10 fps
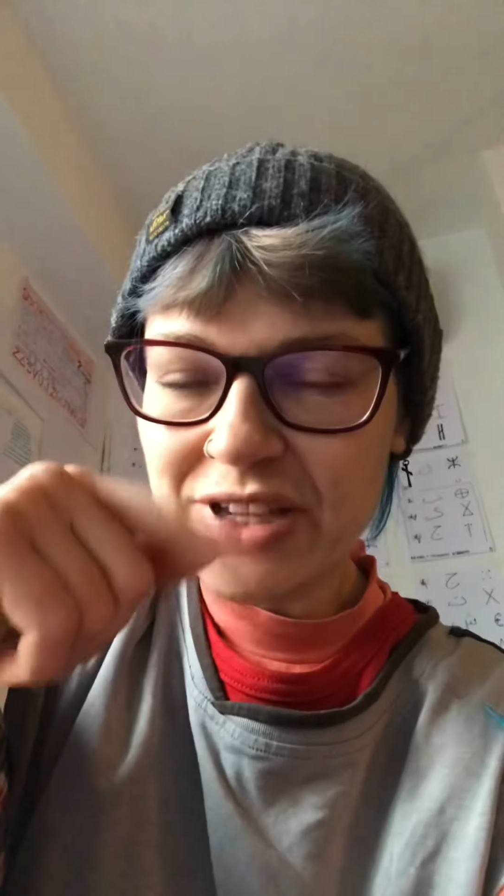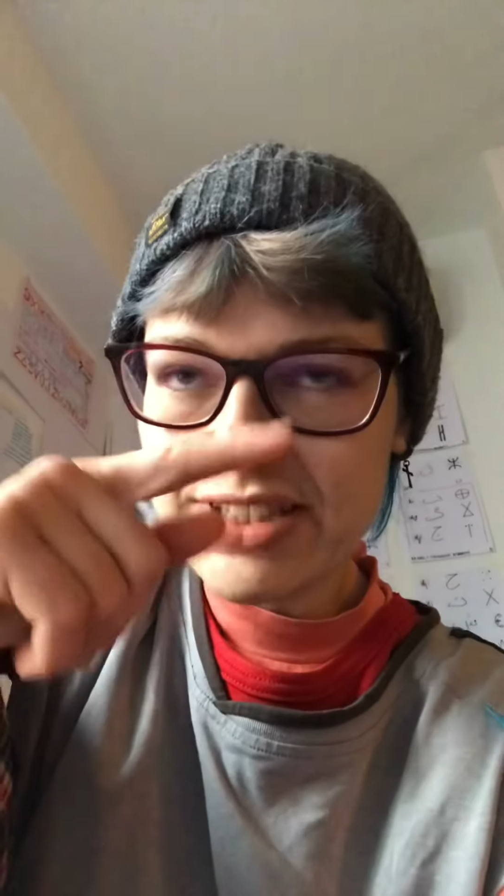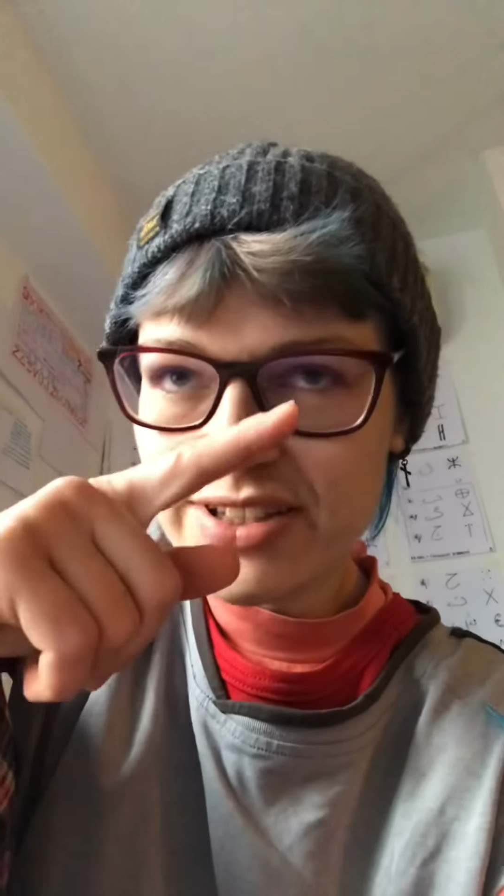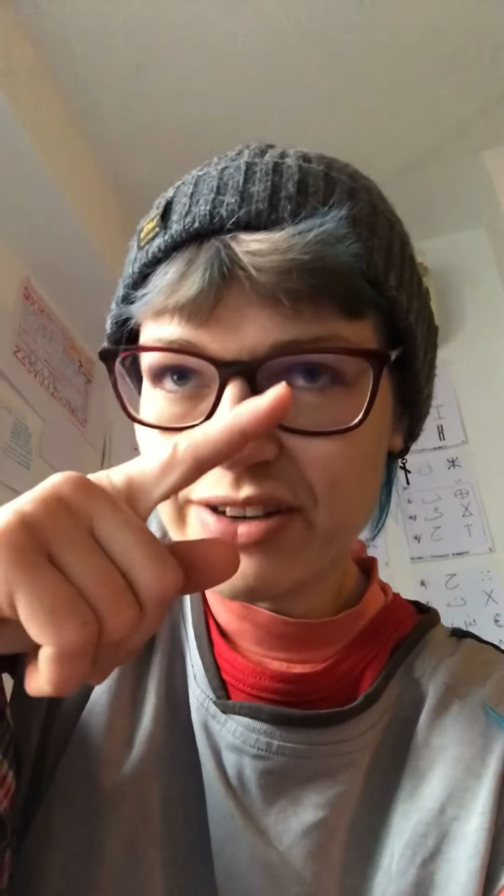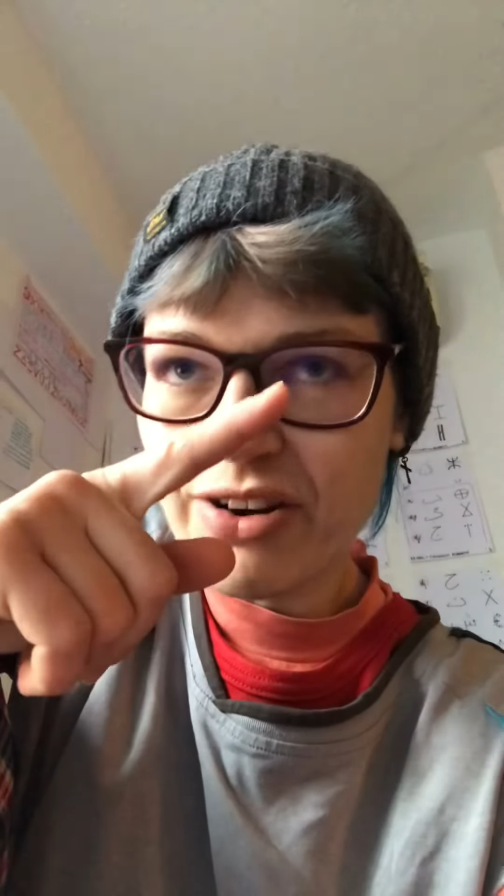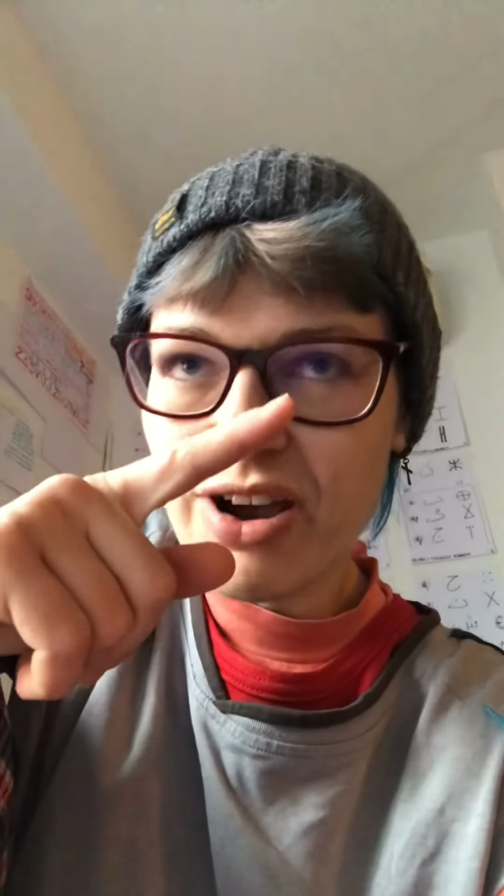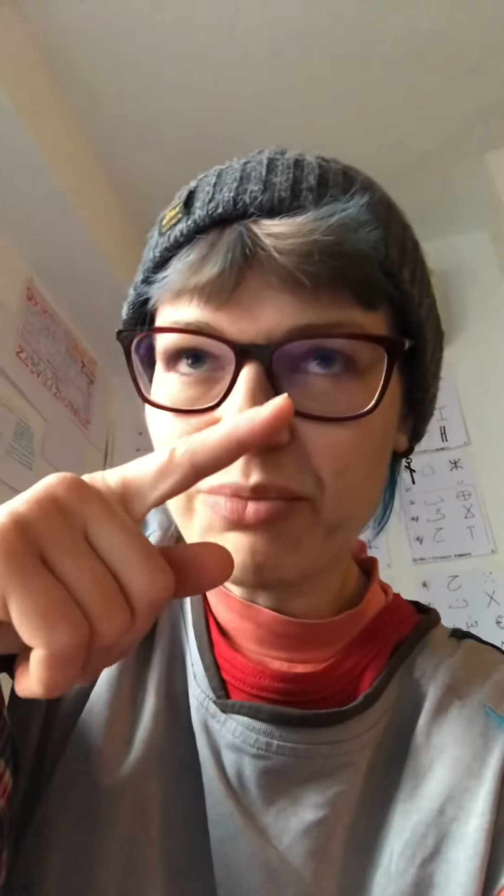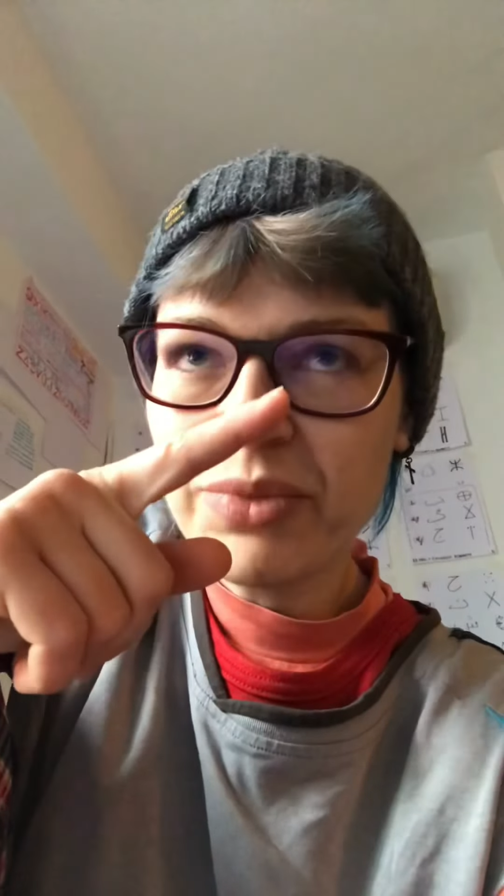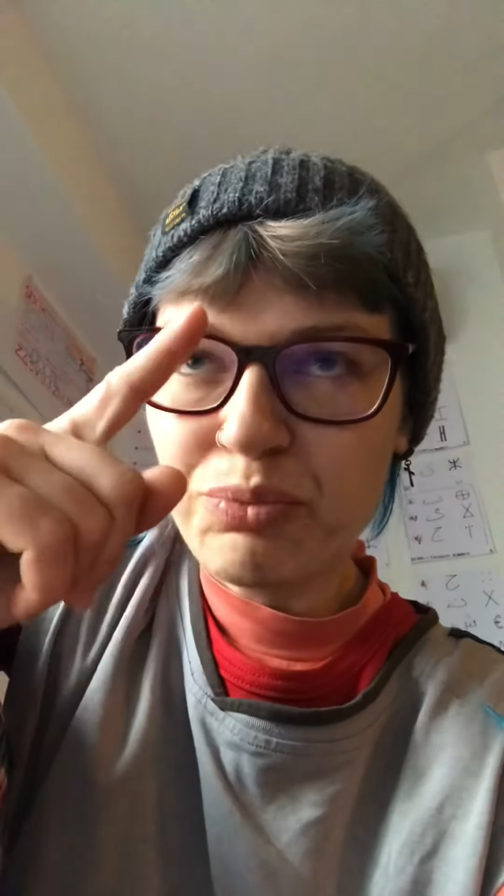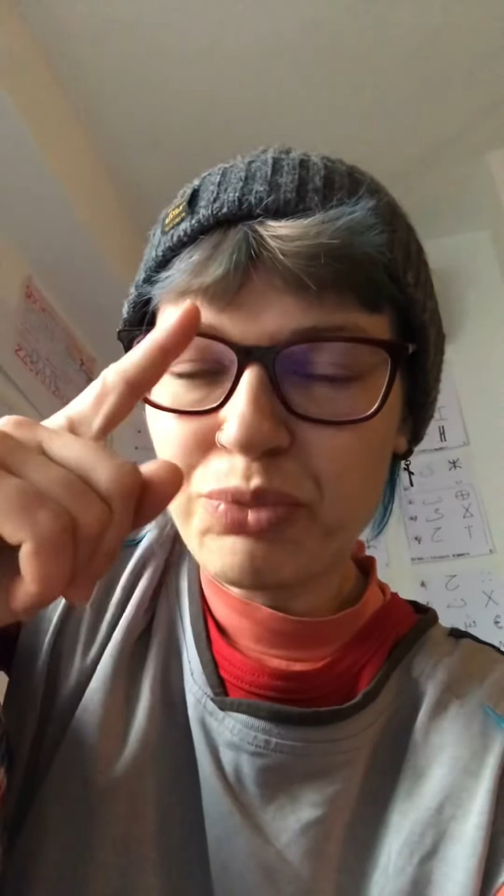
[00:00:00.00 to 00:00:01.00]

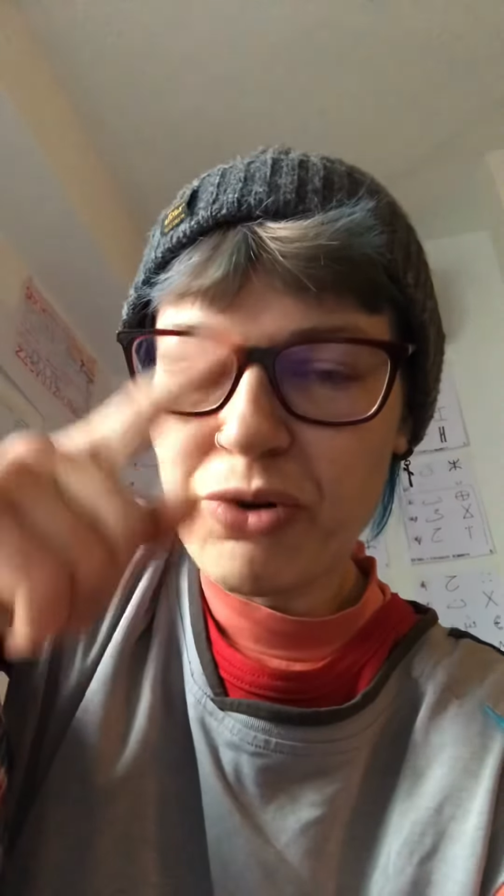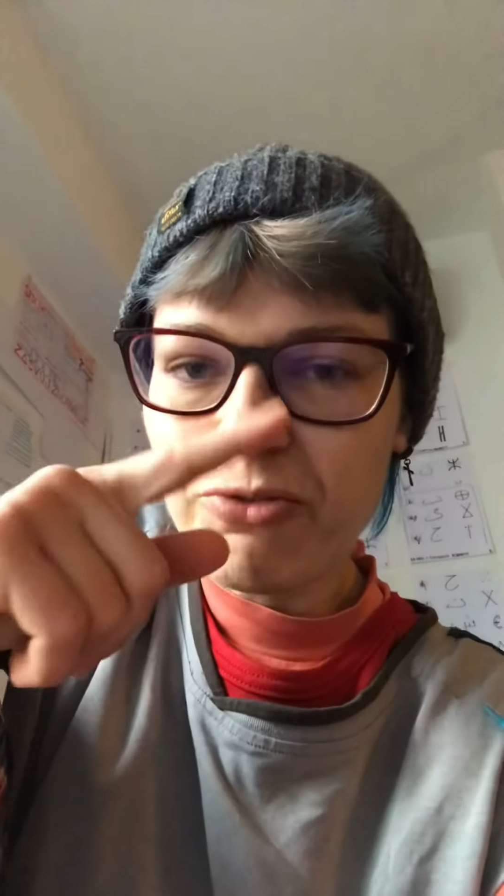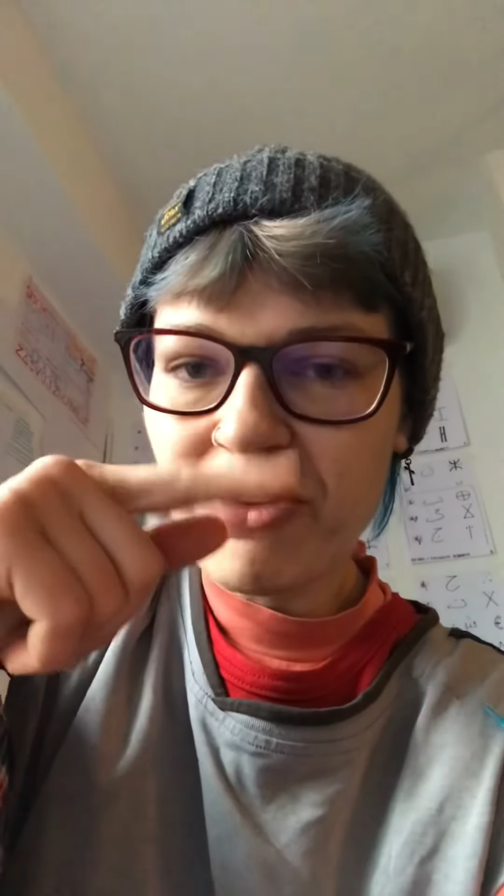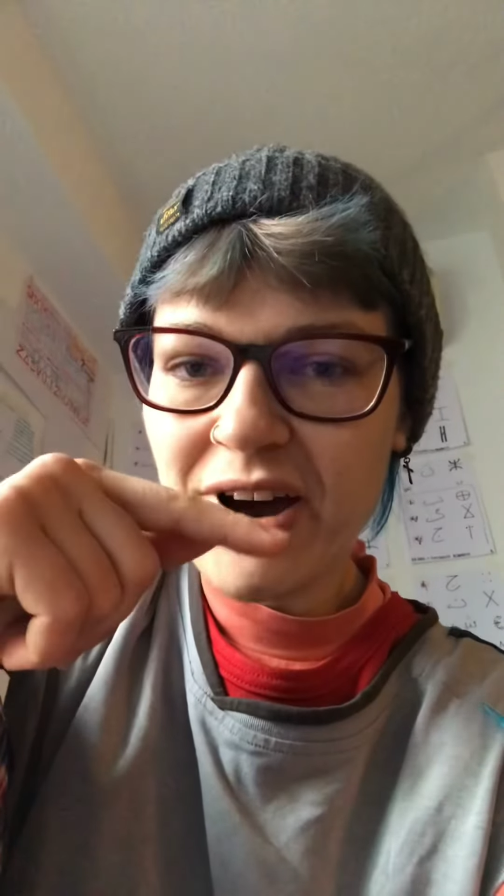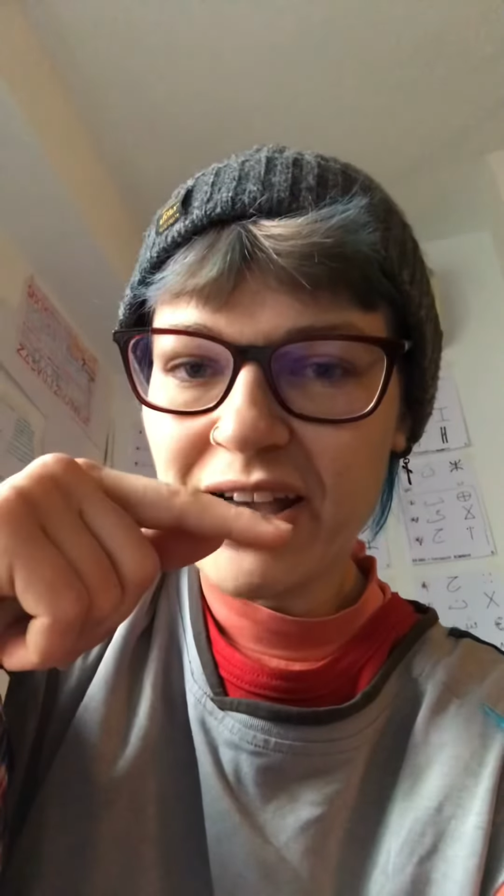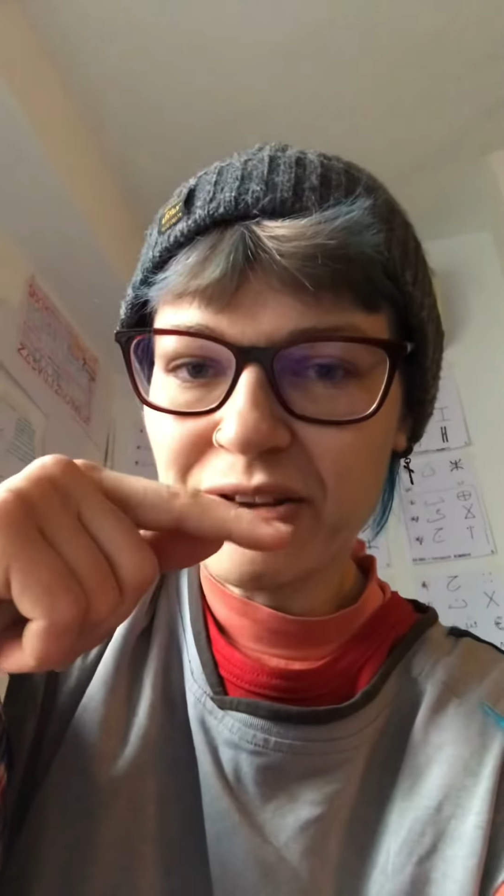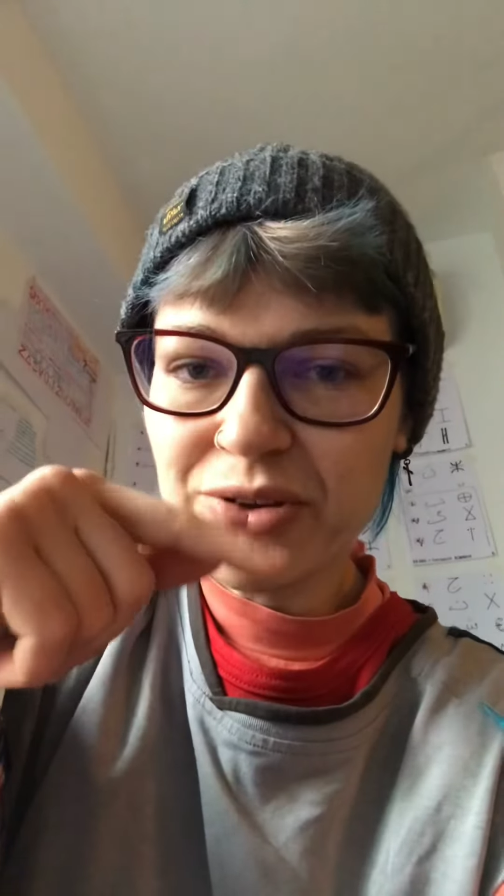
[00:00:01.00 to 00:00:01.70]
Instagram profile.